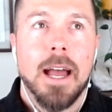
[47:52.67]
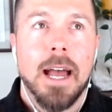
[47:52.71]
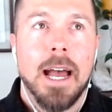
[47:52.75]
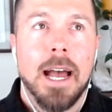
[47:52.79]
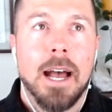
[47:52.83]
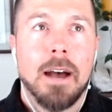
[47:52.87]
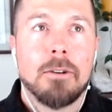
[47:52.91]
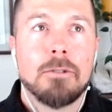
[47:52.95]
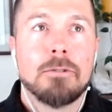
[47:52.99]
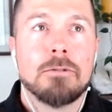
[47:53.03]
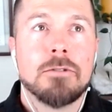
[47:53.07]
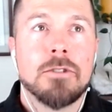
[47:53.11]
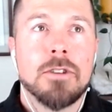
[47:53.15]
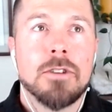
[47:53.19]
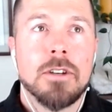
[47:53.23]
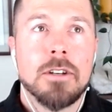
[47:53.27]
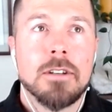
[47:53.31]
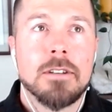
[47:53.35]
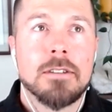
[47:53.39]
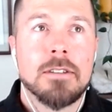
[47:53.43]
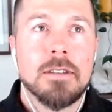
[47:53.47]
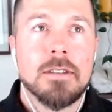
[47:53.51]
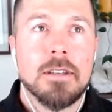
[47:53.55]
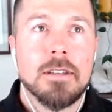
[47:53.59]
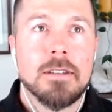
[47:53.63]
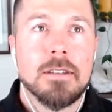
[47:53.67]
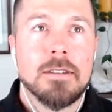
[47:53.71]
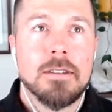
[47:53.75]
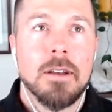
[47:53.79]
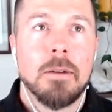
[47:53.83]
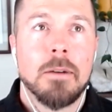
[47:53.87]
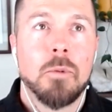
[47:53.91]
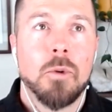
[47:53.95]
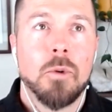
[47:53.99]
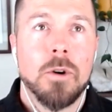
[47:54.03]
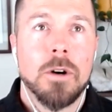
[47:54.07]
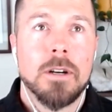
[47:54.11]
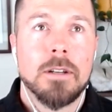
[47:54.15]
get in contact
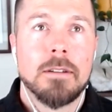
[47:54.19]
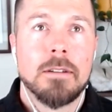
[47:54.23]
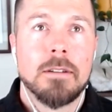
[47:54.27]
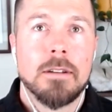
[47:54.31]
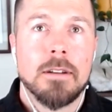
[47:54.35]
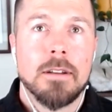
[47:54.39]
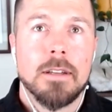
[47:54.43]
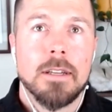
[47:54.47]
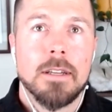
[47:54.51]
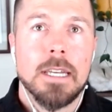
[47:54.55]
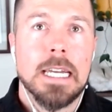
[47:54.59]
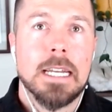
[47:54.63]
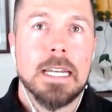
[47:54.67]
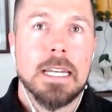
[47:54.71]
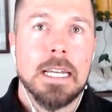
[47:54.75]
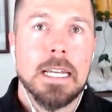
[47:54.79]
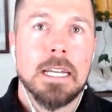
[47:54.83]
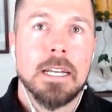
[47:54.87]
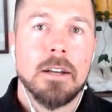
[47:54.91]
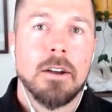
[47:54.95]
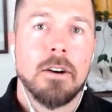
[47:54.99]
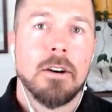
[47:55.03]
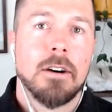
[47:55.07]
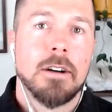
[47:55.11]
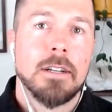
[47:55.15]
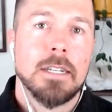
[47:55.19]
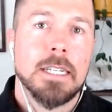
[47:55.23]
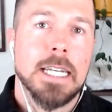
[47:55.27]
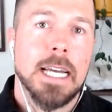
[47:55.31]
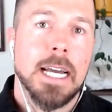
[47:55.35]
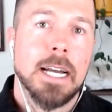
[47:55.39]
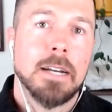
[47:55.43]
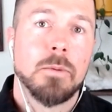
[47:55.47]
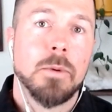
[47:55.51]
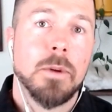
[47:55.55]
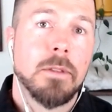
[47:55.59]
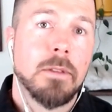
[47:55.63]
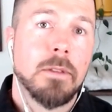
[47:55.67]
with you if they're listening
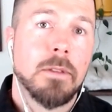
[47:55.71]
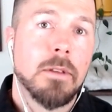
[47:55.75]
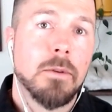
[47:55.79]
they're like